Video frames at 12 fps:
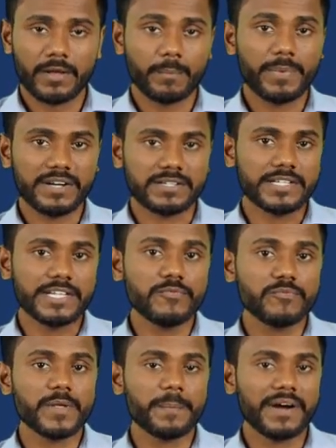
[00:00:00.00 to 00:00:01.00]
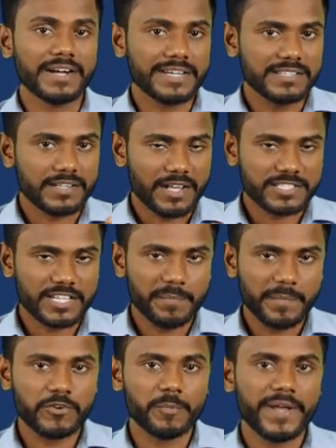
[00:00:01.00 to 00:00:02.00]
But if the party is asking
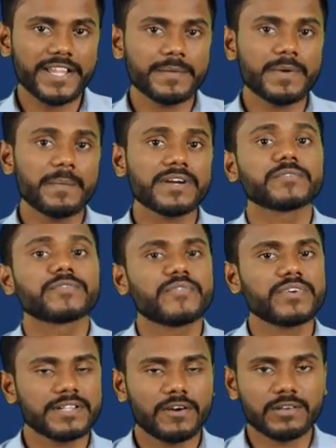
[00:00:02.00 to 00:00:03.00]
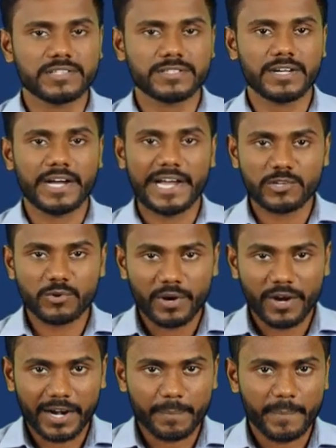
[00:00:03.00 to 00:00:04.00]
me to make the payment of 50,000, I should
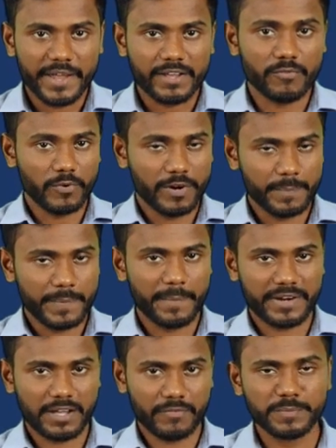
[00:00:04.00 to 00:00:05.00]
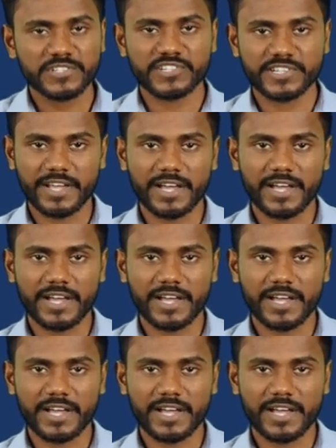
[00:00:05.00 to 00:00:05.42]
not make full payment of Mr. A.